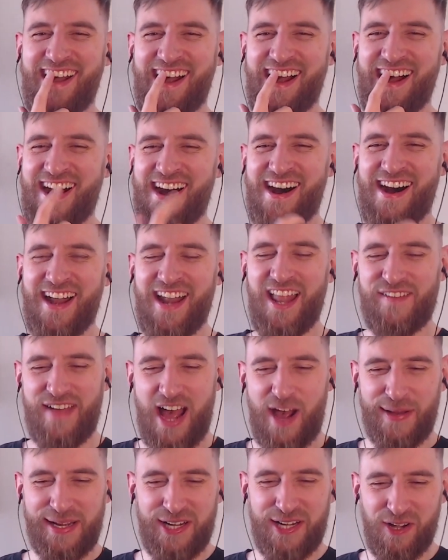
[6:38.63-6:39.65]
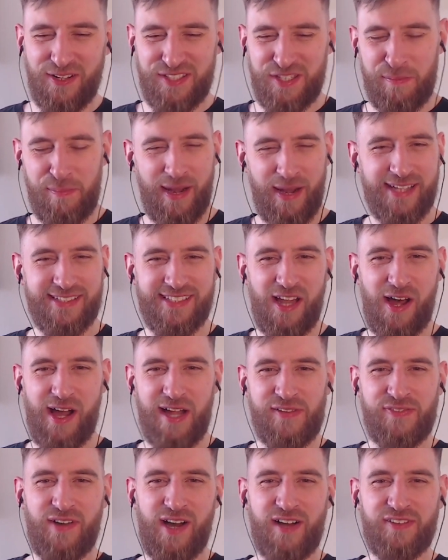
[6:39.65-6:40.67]
Oh, I love it how he contemplates
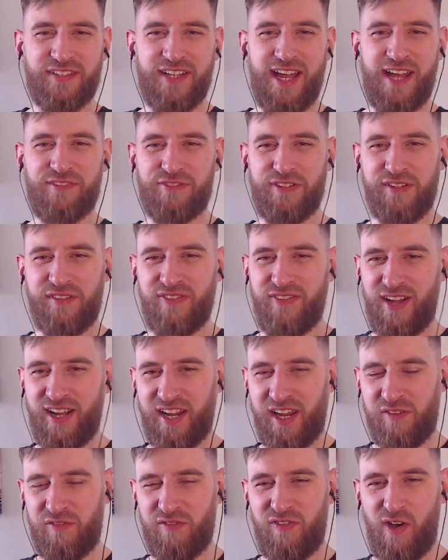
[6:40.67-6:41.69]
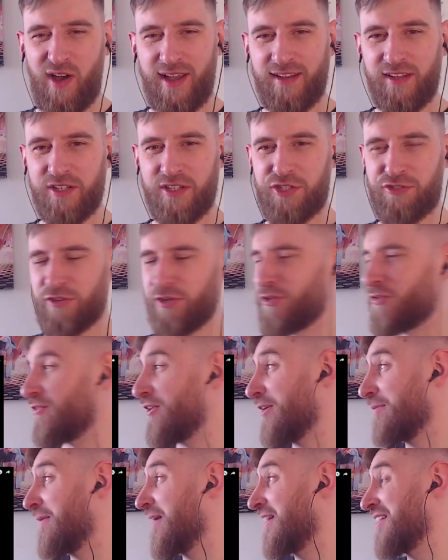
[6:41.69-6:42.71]
life after every fucking violent drill
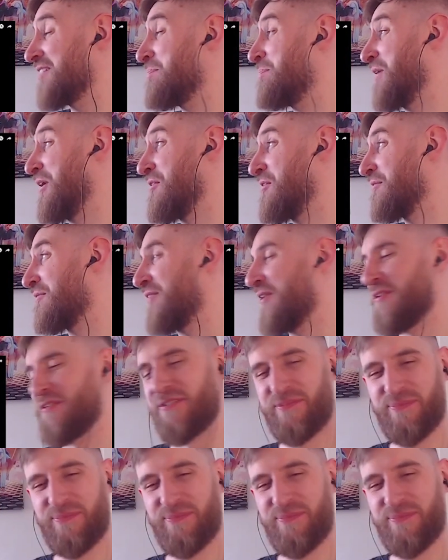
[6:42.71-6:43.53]
remix. Beautiful.